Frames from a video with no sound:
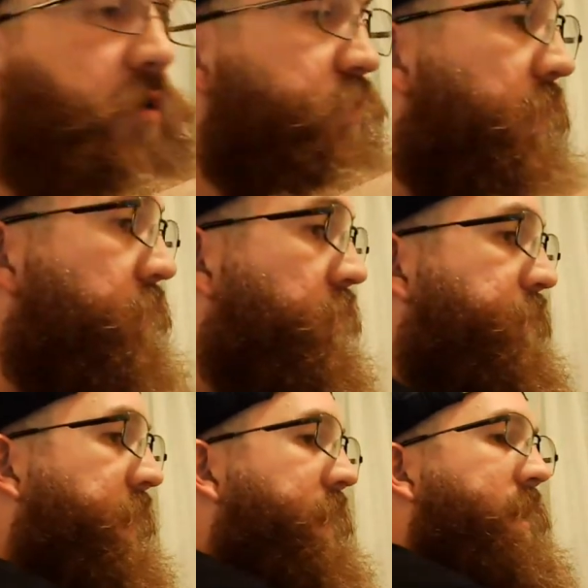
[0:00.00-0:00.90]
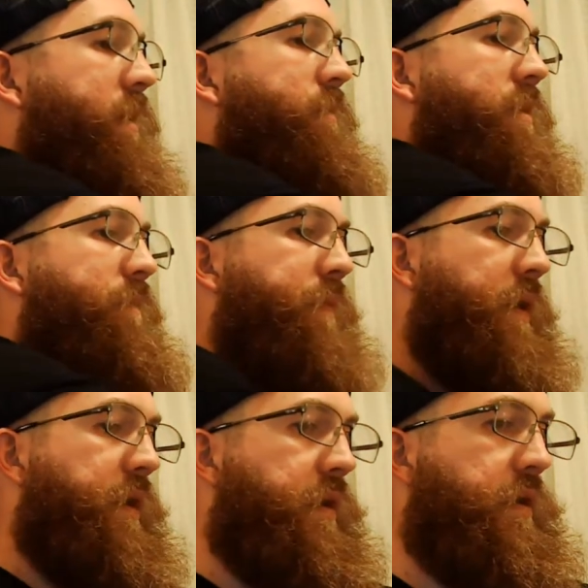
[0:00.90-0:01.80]
Oh, there's one more pot. Give me the
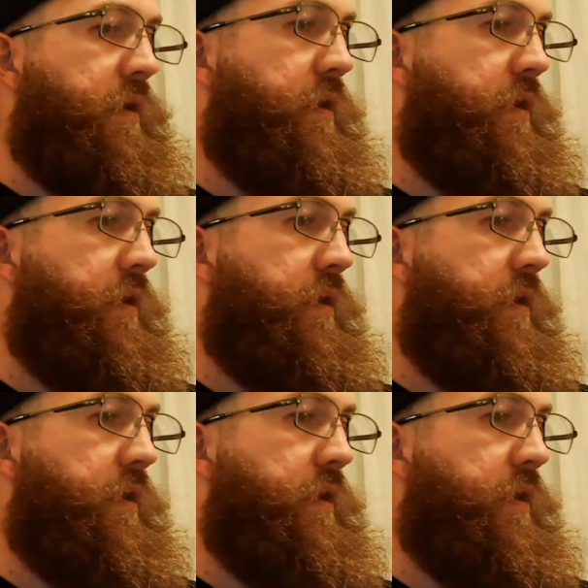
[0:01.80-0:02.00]
pot.